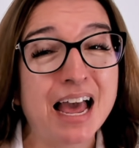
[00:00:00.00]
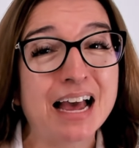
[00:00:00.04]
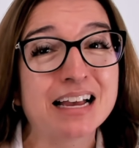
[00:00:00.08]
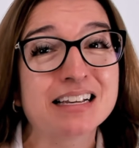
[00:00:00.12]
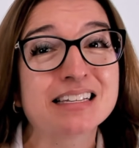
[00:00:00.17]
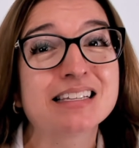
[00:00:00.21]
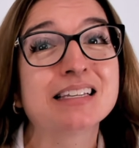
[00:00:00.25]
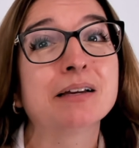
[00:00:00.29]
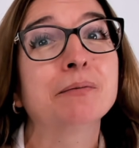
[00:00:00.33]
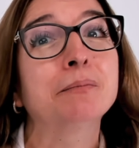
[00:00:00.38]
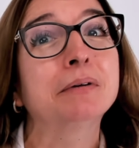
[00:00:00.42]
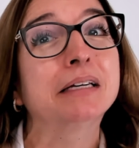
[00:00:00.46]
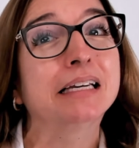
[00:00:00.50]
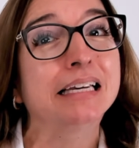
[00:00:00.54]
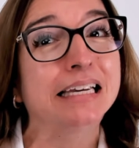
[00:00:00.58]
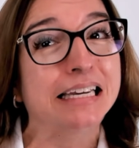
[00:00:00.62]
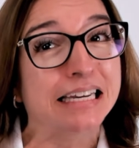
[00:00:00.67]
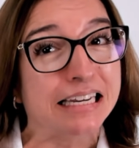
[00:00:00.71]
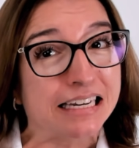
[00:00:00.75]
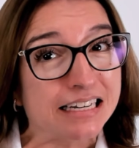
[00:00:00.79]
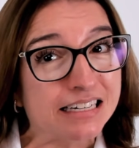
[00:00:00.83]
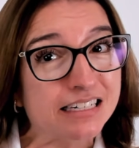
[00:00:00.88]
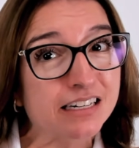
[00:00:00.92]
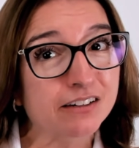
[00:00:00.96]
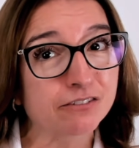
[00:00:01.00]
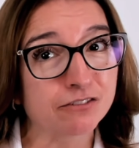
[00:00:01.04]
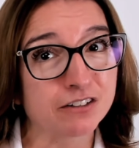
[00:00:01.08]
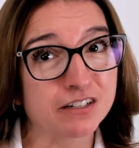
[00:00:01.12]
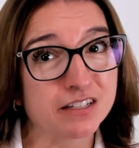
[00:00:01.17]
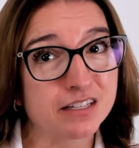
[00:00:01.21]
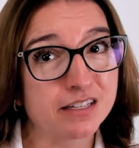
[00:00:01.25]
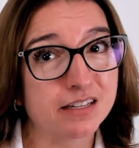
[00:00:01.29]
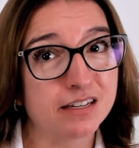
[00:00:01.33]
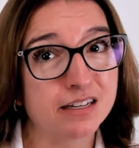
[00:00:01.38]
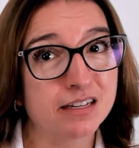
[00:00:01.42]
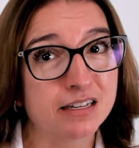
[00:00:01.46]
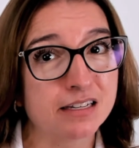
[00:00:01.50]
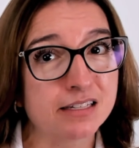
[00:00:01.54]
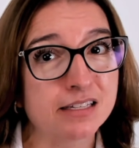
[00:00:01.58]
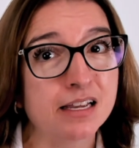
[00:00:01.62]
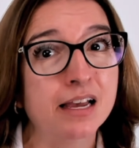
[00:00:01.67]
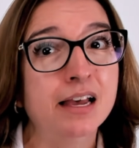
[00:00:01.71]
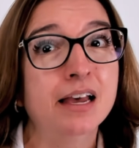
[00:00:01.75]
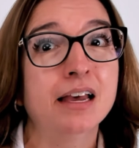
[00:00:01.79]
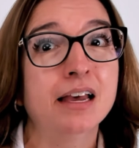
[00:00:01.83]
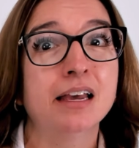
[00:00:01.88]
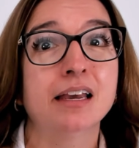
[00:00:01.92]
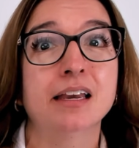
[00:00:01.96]
has some key differences
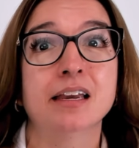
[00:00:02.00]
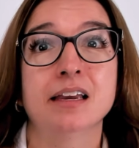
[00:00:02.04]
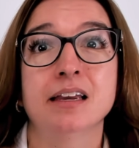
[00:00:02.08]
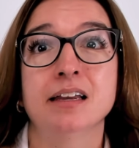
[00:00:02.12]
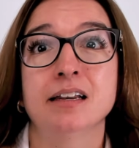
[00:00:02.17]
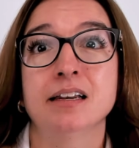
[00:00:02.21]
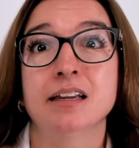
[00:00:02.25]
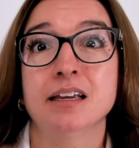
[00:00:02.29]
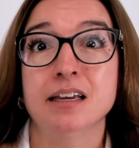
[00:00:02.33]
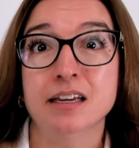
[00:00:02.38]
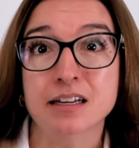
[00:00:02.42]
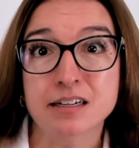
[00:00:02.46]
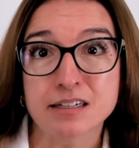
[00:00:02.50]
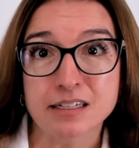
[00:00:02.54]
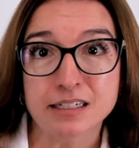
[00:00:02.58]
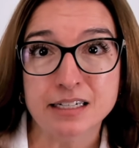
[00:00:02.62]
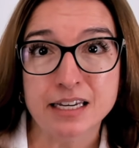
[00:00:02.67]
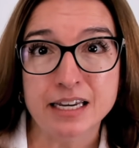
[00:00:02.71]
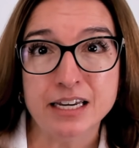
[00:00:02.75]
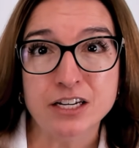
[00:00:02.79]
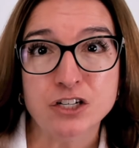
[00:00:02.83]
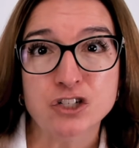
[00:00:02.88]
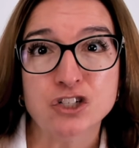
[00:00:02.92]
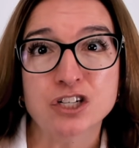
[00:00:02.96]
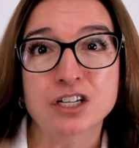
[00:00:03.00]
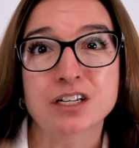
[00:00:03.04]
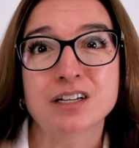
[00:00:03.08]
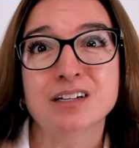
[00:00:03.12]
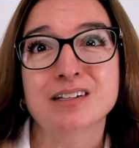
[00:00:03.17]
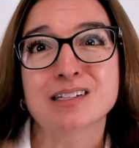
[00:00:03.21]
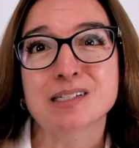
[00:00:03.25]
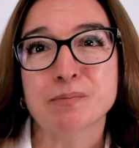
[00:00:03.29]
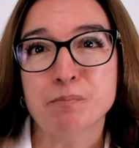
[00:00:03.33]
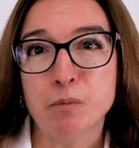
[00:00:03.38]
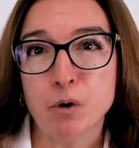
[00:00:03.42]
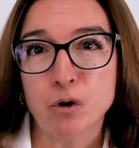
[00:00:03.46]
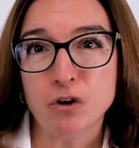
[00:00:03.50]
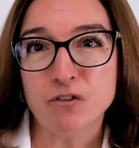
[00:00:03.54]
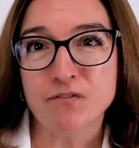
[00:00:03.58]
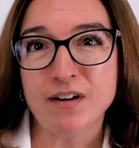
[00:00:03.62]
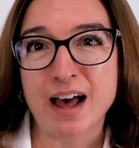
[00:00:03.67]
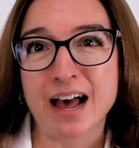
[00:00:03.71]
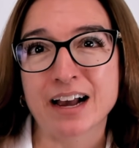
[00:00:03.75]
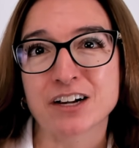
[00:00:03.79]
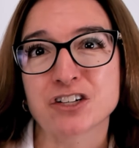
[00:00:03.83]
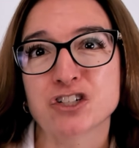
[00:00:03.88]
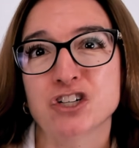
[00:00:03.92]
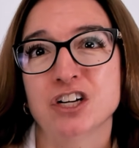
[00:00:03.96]
in indications, mode of
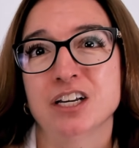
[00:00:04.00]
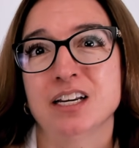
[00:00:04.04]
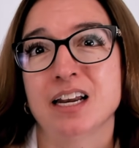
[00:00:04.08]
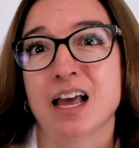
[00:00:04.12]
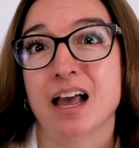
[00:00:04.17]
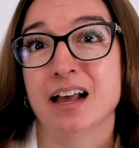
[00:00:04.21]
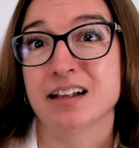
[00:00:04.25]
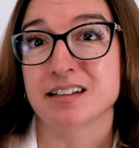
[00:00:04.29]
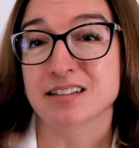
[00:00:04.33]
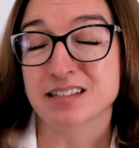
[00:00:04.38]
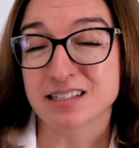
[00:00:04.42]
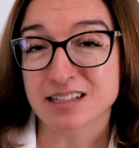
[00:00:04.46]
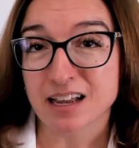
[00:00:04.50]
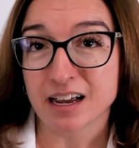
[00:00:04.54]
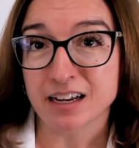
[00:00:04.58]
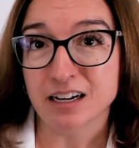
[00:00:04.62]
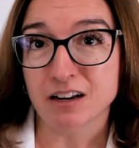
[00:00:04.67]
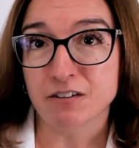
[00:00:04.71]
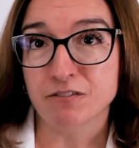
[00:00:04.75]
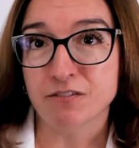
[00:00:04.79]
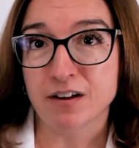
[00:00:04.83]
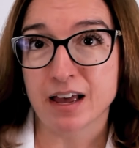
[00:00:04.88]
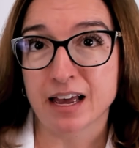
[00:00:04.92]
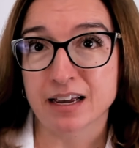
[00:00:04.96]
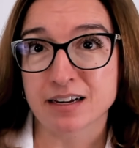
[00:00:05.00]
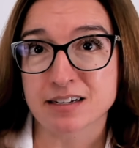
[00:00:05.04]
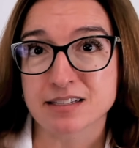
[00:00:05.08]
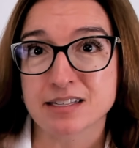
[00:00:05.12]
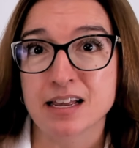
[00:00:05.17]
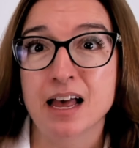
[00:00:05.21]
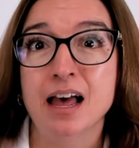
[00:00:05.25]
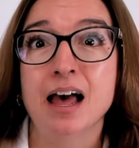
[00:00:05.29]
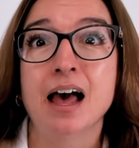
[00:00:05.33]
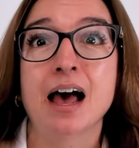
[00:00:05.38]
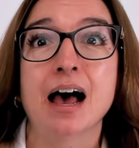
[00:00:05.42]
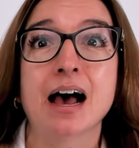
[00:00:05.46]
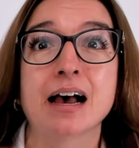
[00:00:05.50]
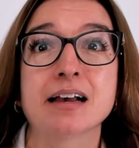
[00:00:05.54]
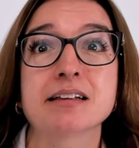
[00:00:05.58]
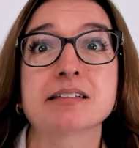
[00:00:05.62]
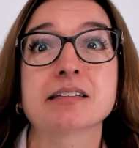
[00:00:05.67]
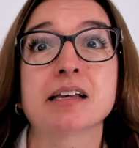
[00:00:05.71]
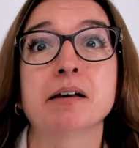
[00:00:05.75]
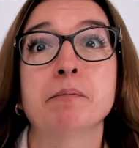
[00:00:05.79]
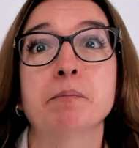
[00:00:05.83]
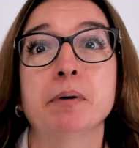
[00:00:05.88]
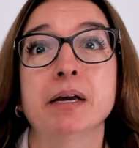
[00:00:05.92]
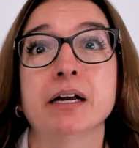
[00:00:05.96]
action, and side effects as
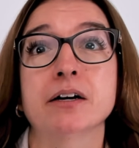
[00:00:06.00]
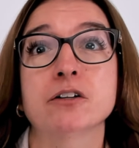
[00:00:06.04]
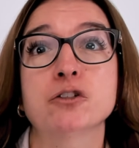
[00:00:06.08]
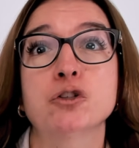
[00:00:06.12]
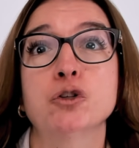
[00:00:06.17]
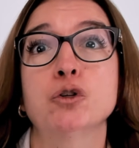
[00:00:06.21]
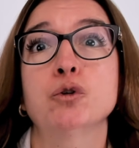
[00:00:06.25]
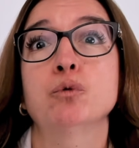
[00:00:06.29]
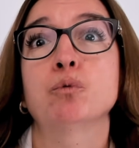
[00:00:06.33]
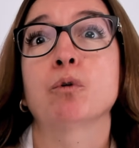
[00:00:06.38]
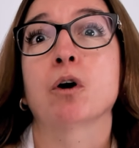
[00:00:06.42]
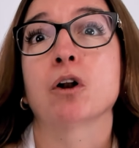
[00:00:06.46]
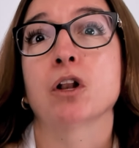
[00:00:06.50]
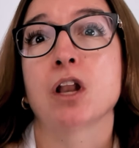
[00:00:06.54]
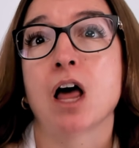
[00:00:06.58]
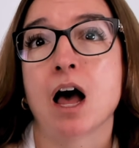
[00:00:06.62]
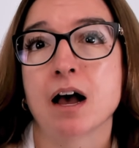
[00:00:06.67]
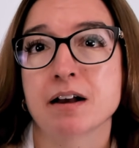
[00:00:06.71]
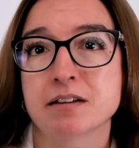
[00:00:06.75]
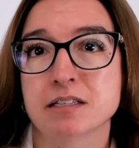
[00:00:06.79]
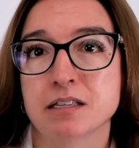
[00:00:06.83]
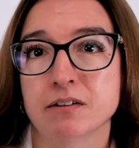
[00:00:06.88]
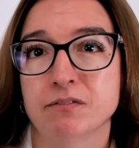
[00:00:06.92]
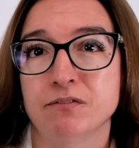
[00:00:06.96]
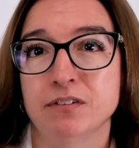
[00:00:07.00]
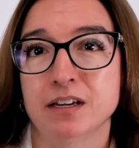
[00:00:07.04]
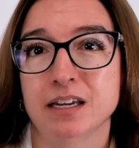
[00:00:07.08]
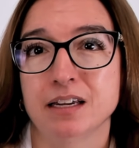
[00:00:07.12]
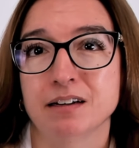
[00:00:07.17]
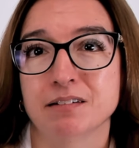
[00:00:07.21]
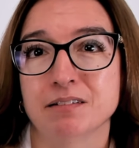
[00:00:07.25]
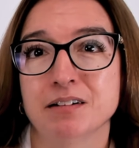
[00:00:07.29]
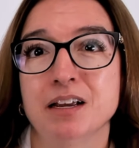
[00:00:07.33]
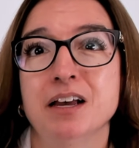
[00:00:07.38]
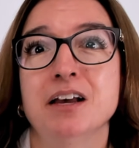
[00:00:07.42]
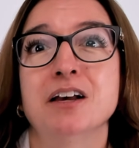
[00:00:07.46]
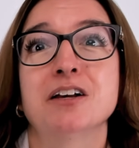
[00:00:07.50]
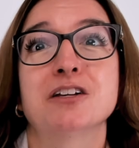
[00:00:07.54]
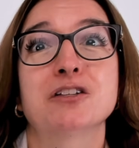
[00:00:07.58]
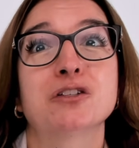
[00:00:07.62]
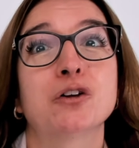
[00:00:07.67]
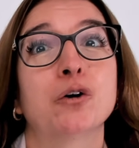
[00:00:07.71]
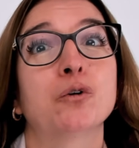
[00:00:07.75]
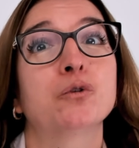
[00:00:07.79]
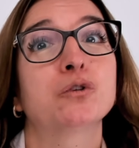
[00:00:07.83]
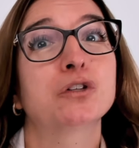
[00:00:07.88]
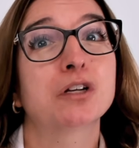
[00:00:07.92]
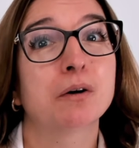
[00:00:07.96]
compared to raloxifene.
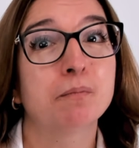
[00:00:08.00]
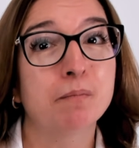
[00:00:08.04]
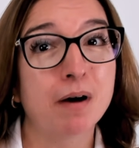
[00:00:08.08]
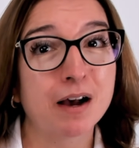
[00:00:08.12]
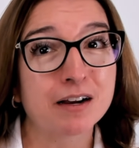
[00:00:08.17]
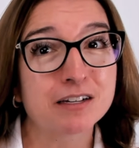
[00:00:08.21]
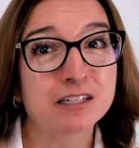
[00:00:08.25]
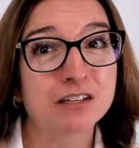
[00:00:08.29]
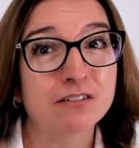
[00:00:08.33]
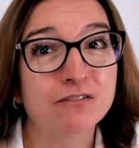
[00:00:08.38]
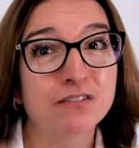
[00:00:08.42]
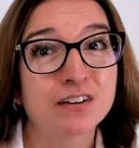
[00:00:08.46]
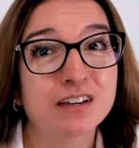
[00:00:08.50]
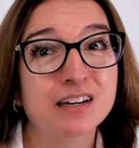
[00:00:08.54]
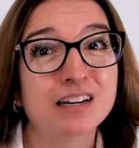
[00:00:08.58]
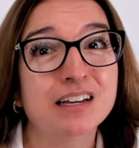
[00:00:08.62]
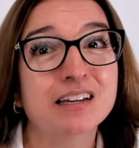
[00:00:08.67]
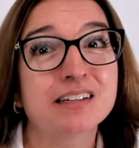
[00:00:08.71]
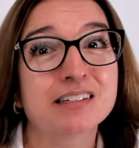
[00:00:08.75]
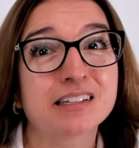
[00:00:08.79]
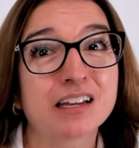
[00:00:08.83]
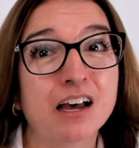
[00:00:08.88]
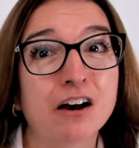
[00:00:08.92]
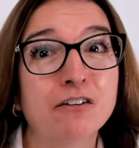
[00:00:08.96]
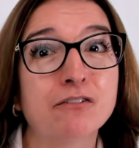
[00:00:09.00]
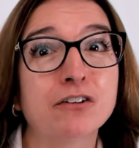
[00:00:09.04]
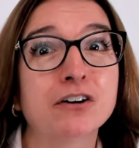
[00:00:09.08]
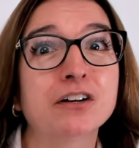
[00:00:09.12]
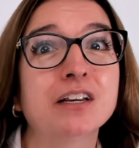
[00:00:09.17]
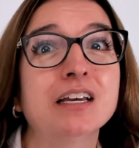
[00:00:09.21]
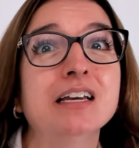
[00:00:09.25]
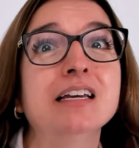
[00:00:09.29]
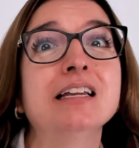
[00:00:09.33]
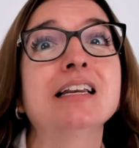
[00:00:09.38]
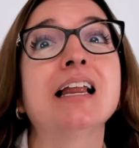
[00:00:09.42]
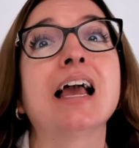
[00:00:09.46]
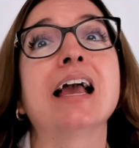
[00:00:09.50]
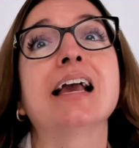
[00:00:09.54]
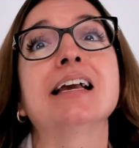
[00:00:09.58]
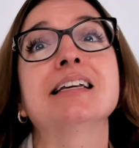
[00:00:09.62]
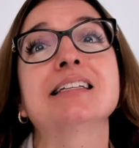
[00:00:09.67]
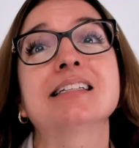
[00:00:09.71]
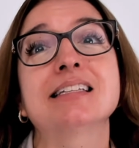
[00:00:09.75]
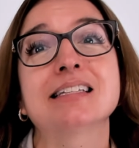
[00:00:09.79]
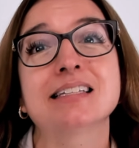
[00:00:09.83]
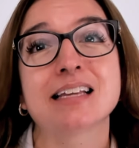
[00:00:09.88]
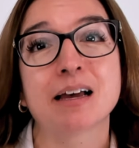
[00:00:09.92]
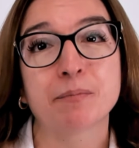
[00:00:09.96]
So tamoxifen is covered in a
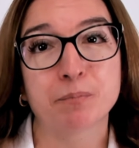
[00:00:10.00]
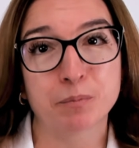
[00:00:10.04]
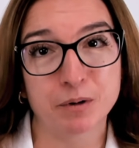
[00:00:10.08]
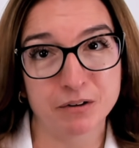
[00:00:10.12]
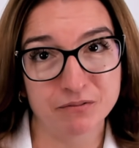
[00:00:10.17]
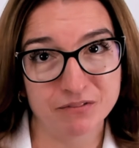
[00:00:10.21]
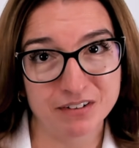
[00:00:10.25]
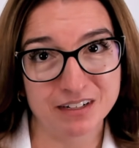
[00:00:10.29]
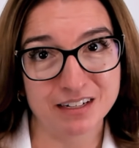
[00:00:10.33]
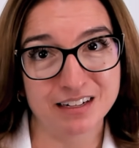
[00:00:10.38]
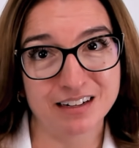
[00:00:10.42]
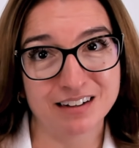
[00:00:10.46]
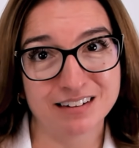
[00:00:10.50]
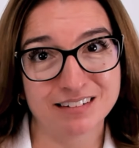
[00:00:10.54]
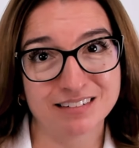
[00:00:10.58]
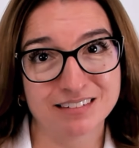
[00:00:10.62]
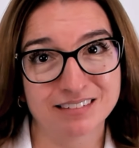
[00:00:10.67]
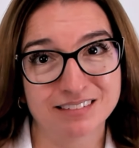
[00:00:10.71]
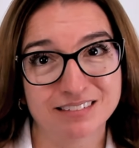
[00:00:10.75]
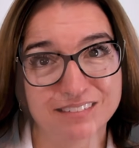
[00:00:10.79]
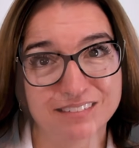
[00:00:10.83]
separate video.